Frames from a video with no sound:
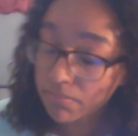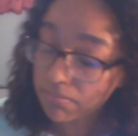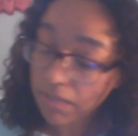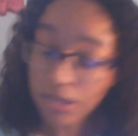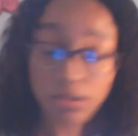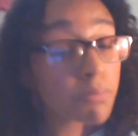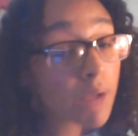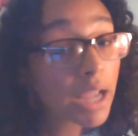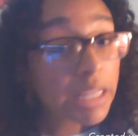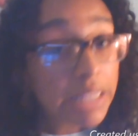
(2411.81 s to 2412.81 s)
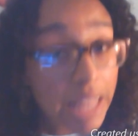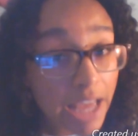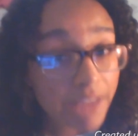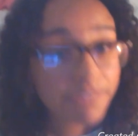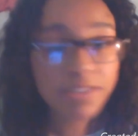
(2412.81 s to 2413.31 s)
Michael and Brian,
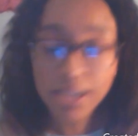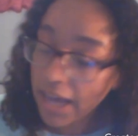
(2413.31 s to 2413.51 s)
left,